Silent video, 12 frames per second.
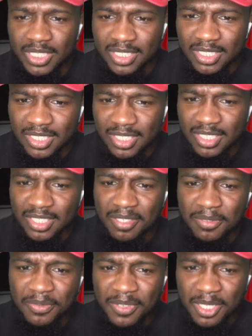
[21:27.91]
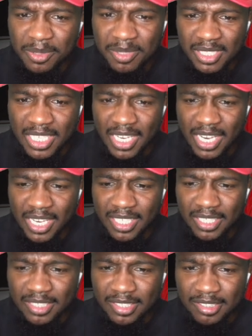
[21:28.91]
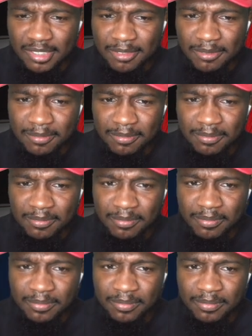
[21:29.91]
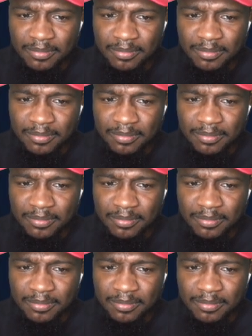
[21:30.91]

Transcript: fuck was that? He